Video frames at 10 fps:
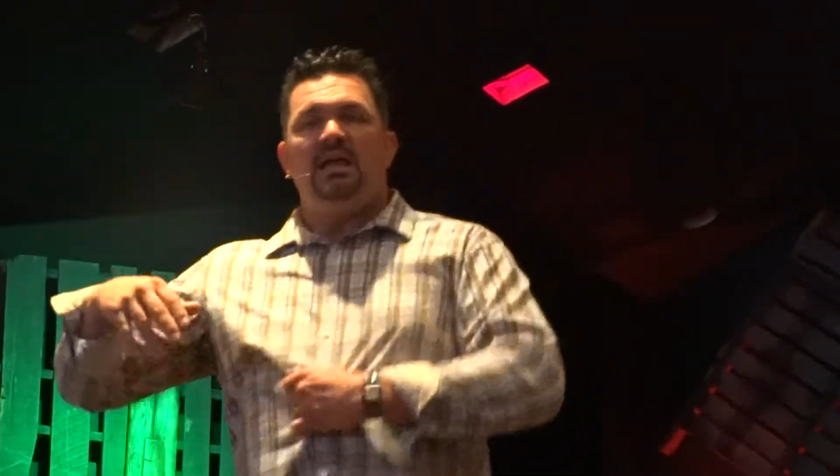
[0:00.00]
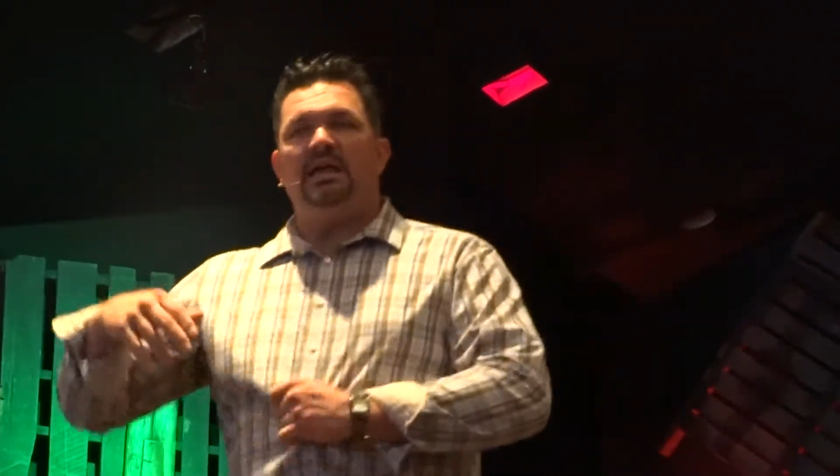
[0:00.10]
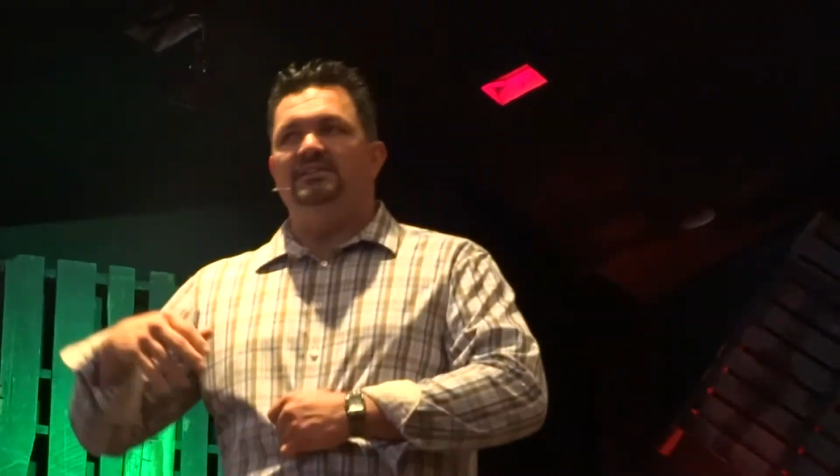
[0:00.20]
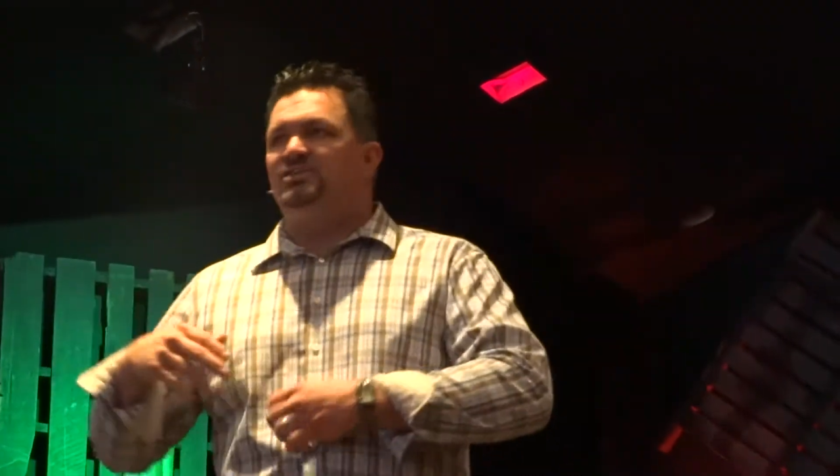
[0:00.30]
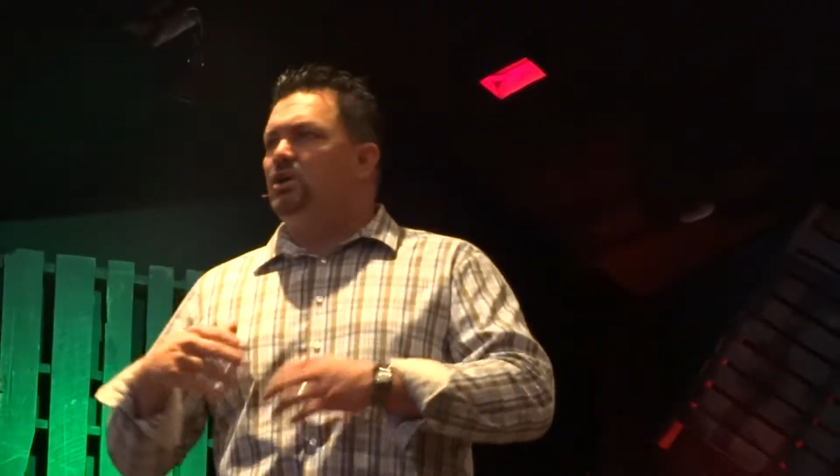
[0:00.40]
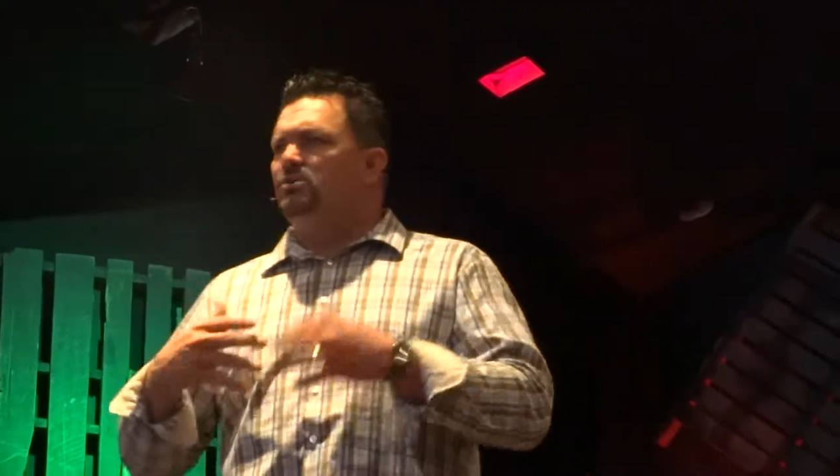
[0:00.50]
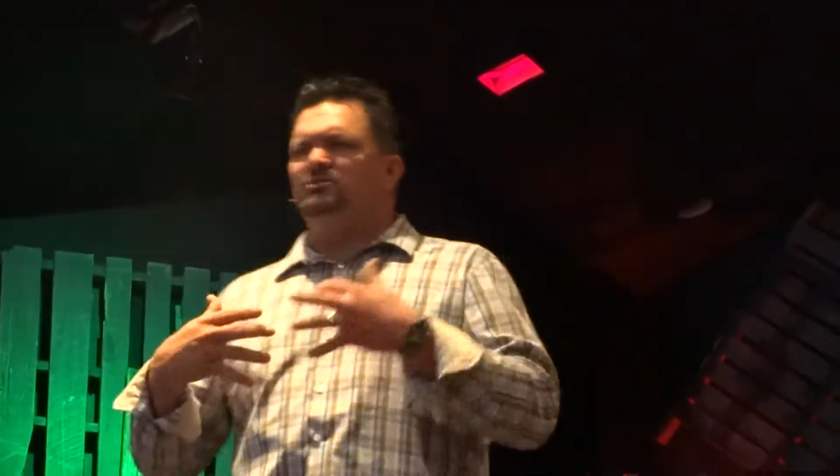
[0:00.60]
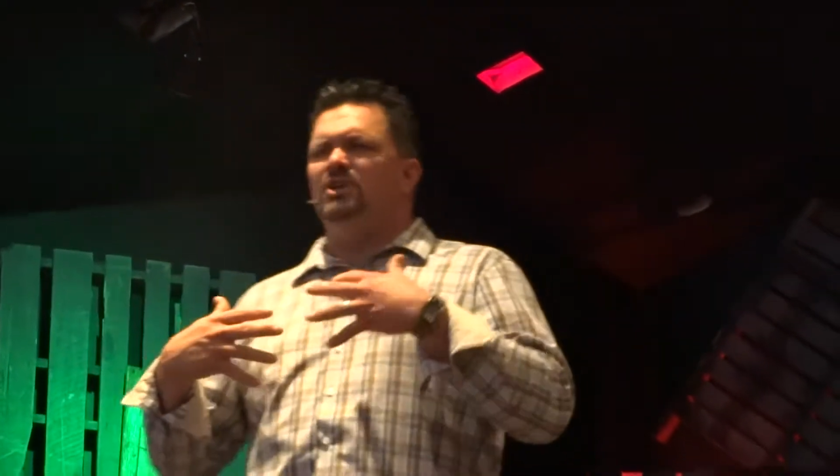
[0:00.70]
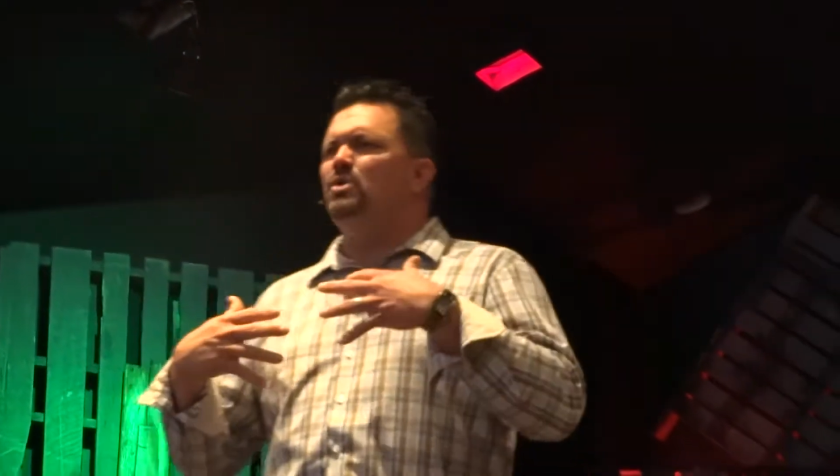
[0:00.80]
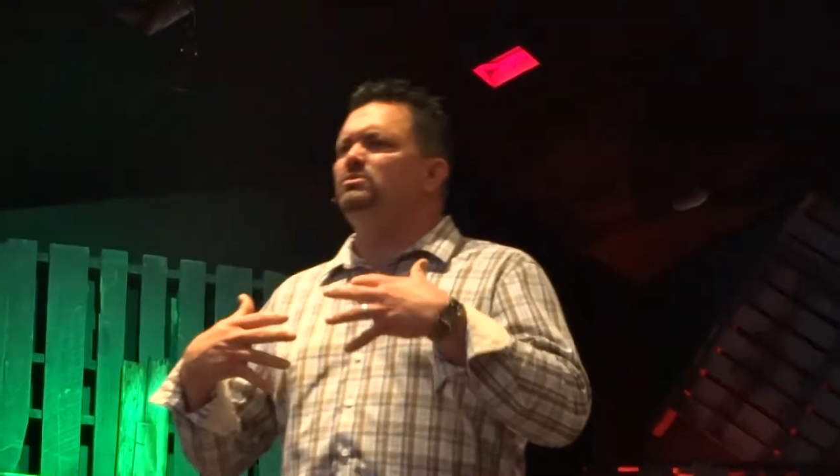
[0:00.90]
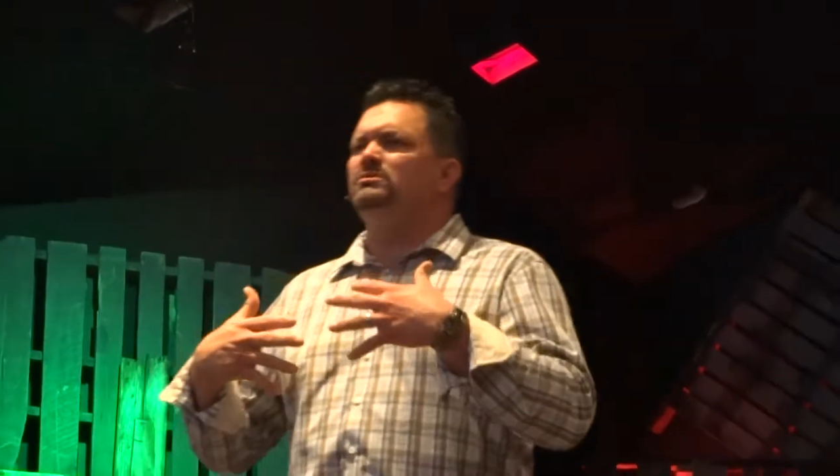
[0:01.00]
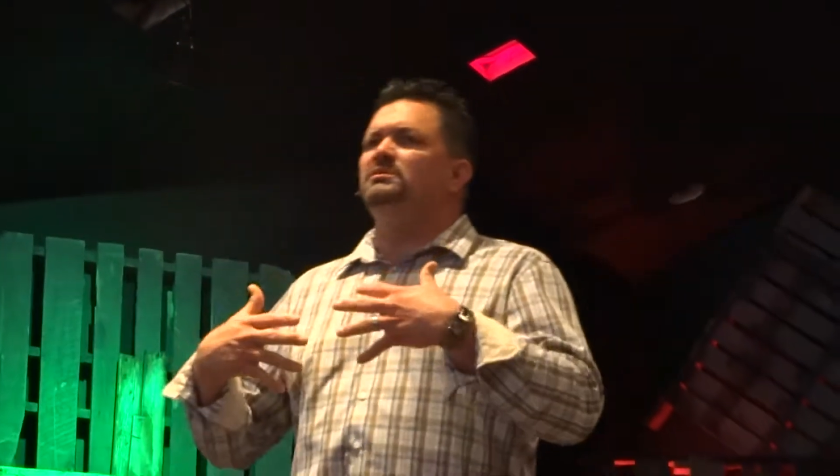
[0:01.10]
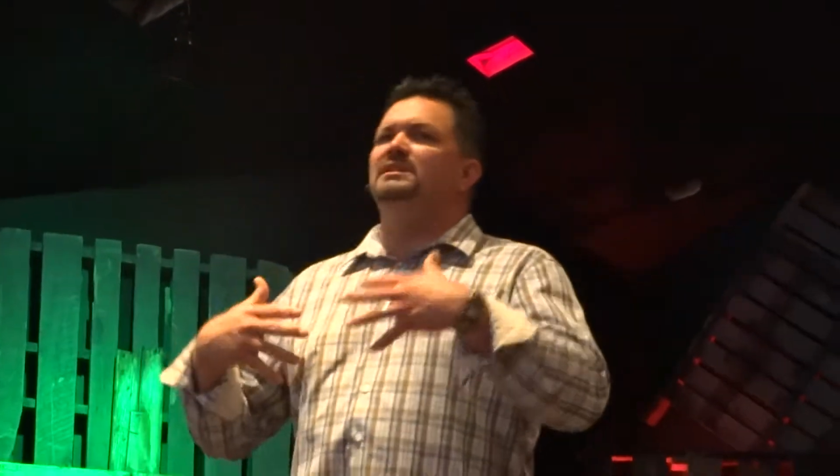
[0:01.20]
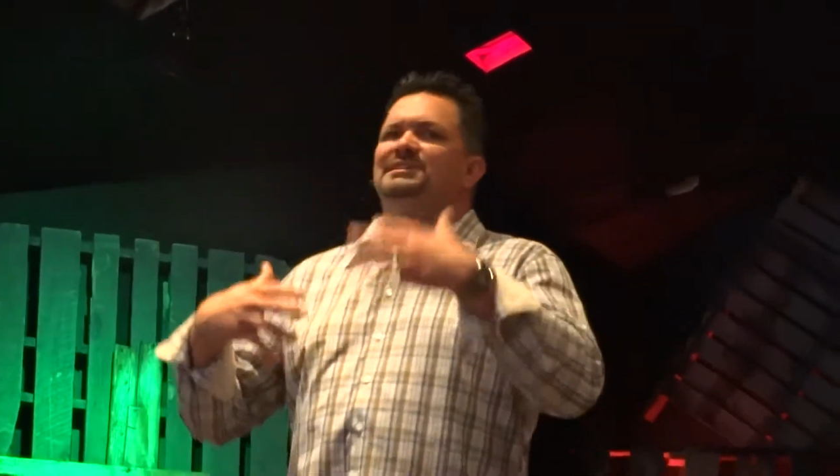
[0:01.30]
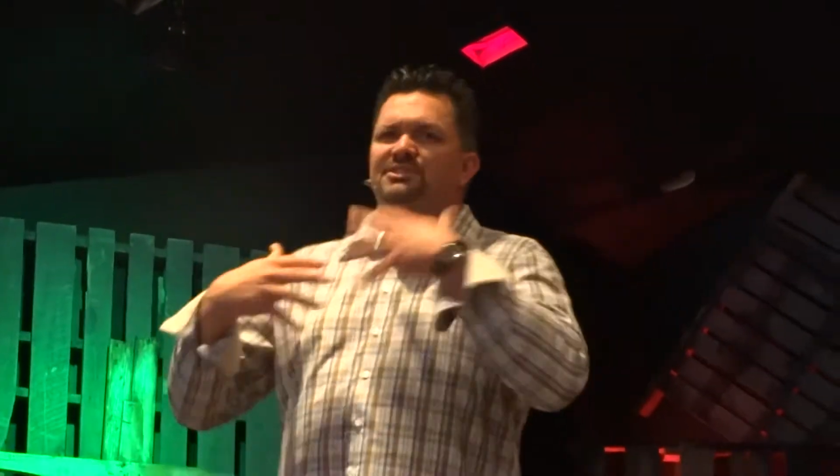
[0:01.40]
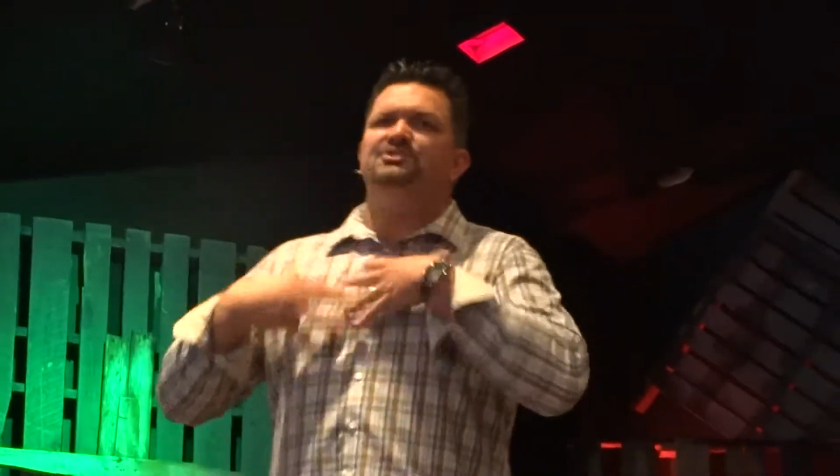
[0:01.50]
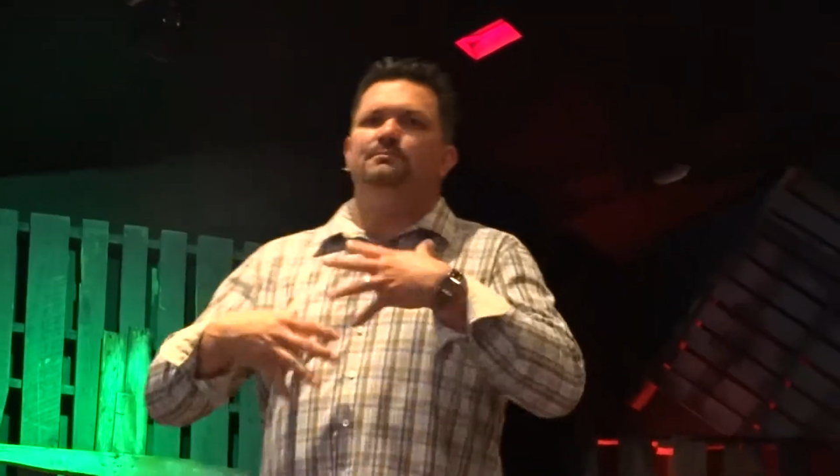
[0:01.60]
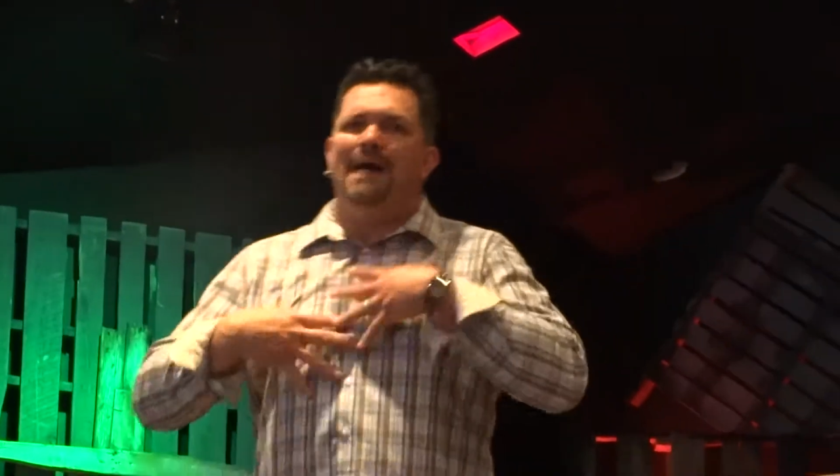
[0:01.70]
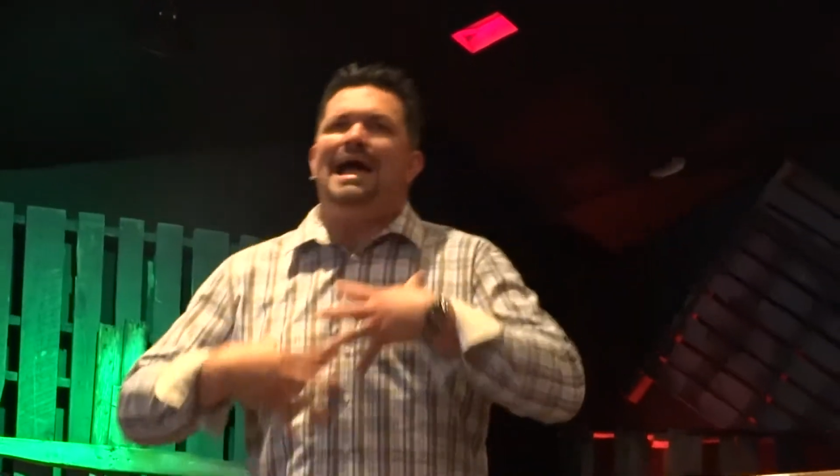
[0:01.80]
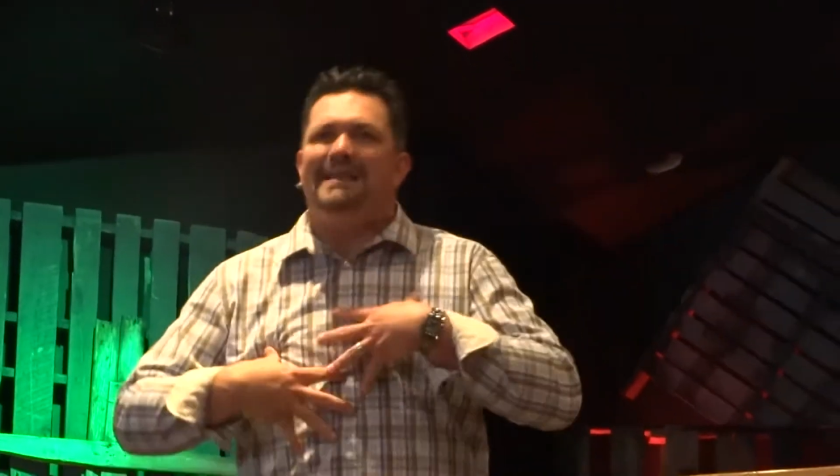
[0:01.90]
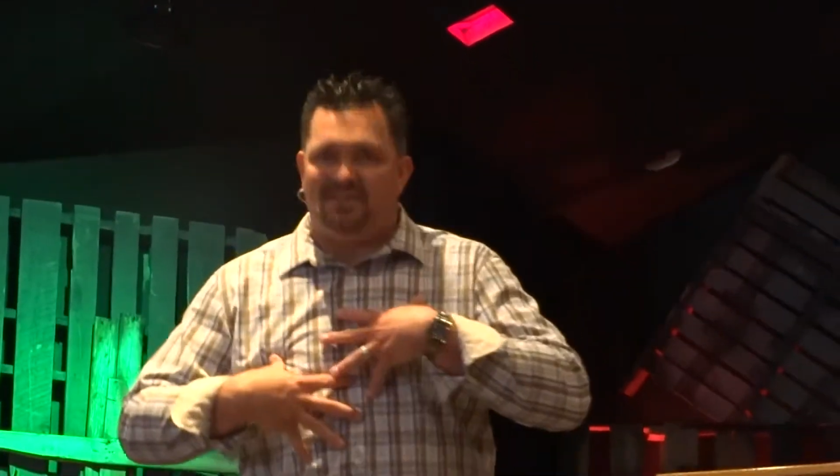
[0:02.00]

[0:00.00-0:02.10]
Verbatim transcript: Right. And so don't listen to my